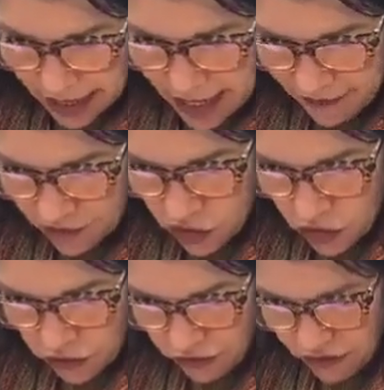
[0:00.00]
Like if
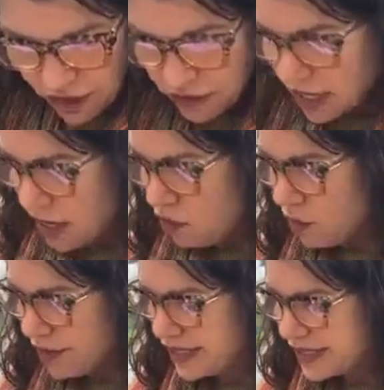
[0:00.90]
you found
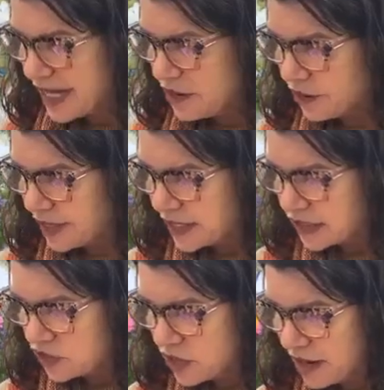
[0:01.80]
out where the center
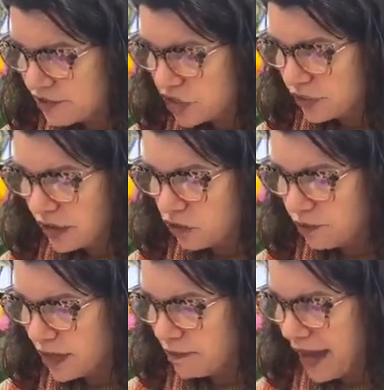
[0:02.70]
is, you'd have to do a
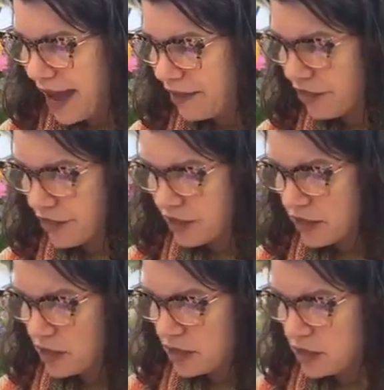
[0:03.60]
little bit of
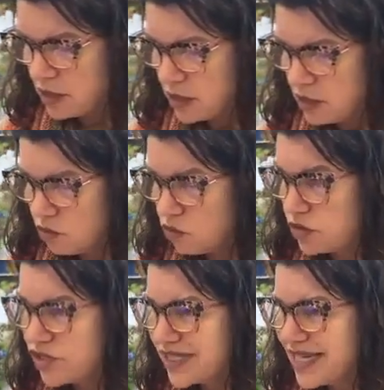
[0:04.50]
math.
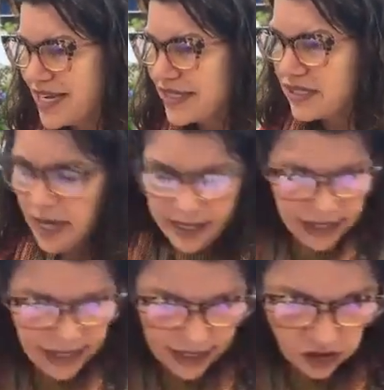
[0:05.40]
We'll just say it's
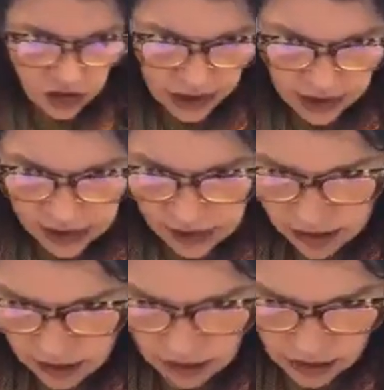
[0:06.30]
90
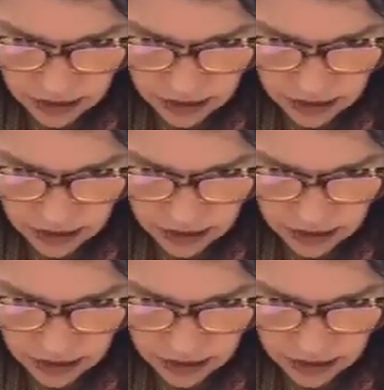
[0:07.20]
inches.